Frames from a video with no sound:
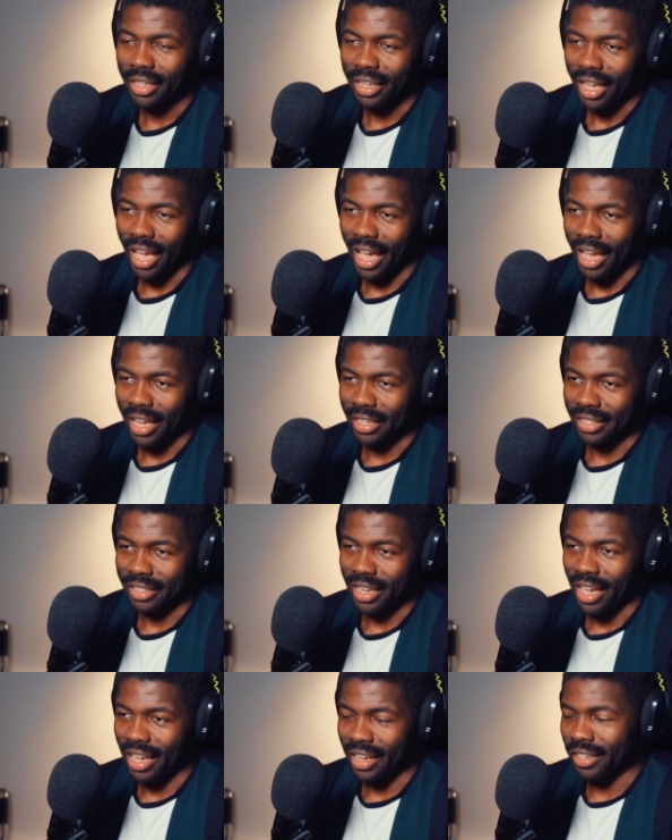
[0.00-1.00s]
And
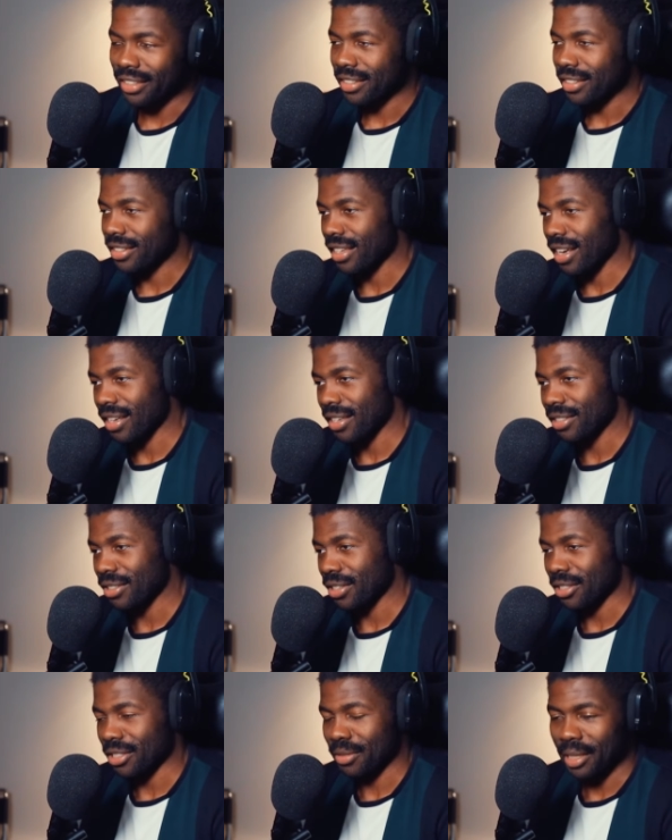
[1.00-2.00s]
yeah, uh,
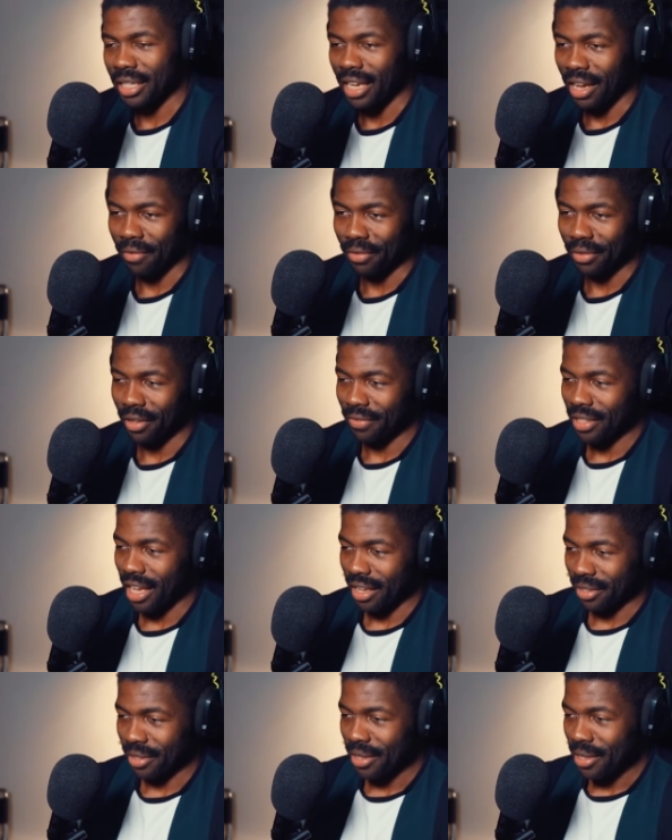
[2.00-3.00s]
just be careful of
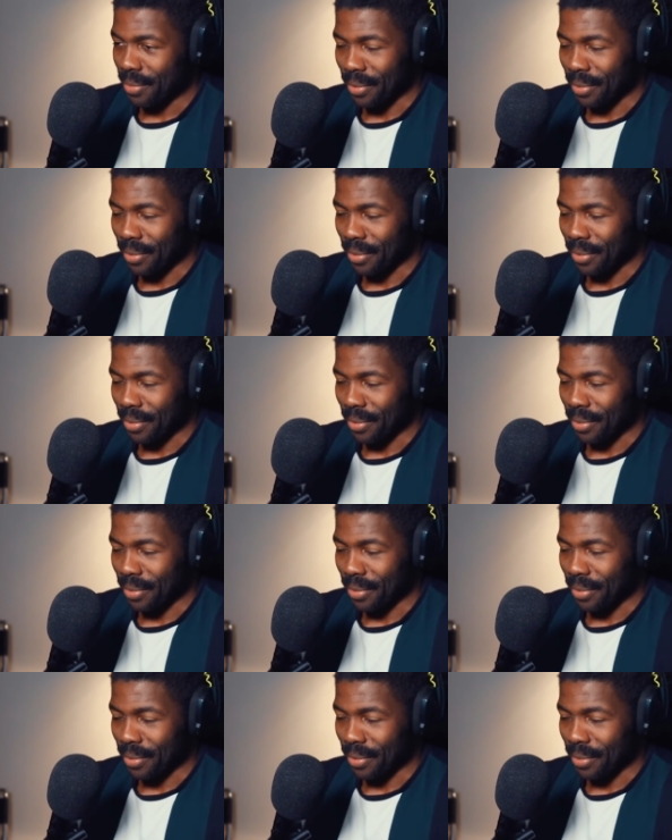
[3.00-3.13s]
that.